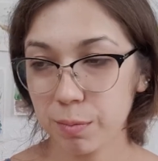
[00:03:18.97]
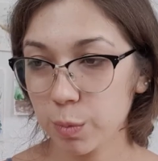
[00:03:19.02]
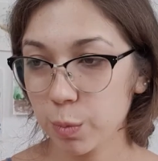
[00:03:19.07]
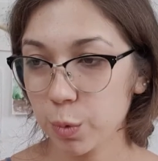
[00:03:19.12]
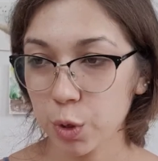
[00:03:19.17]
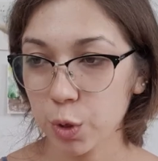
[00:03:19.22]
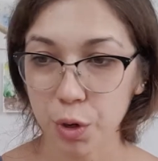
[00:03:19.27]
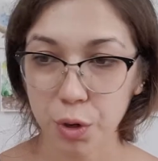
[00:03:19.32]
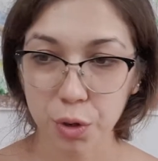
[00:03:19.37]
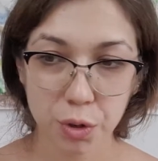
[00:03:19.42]

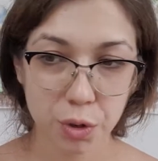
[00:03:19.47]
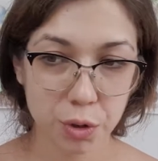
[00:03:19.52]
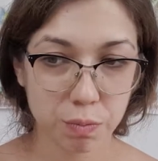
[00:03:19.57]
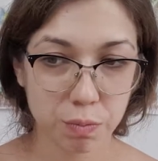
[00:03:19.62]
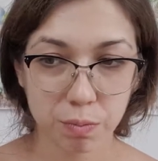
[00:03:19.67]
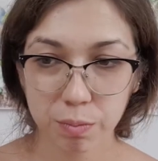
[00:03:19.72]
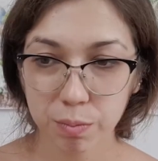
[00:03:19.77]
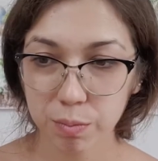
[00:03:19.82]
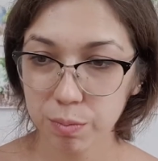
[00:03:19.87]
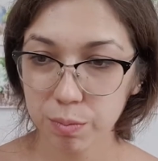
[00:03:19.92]

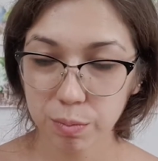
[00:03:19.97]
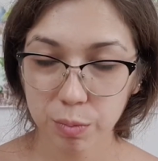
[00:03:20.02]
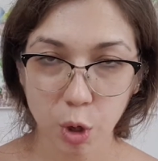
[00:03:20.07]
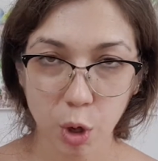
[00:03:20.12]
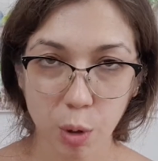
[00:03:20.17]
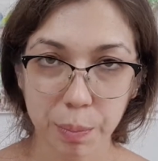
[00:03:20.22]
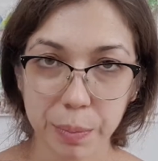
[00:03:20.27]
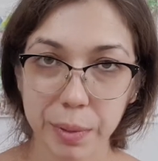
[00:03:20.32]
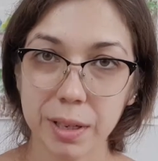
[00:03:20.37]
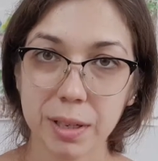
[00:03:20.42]
search
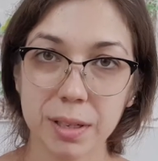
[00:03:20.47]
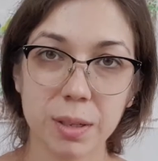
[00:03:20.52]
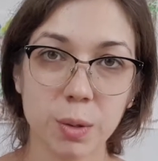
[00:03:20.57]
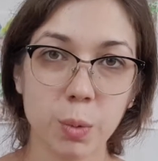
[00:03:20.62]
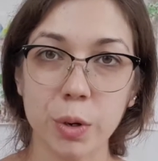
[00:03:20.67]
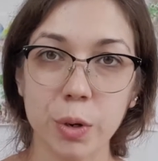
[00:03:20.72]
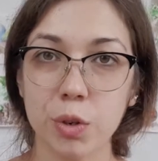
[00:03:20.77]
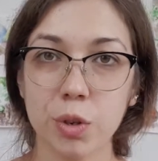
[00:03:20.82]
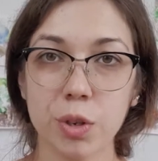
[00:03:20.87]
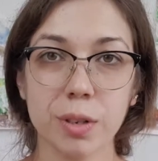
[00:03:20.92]
topics,
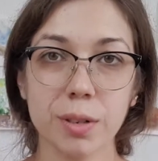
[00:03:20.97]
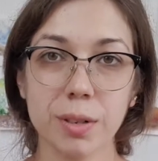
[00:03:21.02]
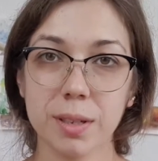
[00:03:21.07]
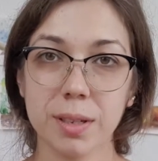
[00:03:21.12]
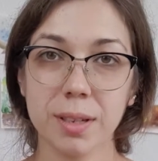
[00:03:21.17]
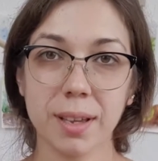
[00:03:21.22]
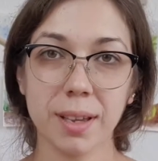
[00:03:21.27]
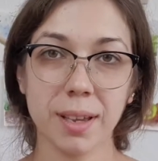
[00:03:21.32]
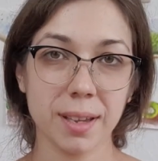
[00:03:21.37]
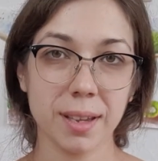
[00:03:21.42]

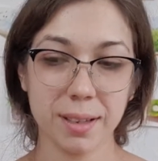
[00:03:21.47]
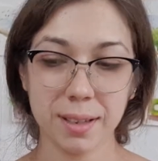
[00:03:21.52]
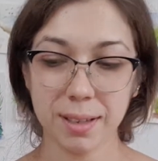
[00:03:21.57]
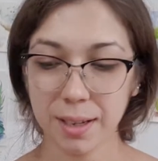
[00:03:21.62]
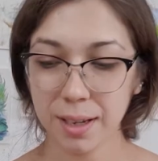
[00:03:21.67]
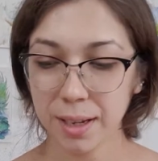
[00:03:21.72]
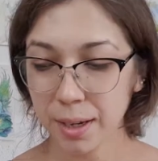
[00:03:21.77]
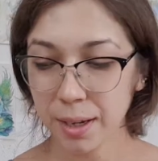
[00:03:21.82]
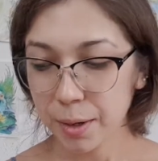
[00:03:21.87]
questions, and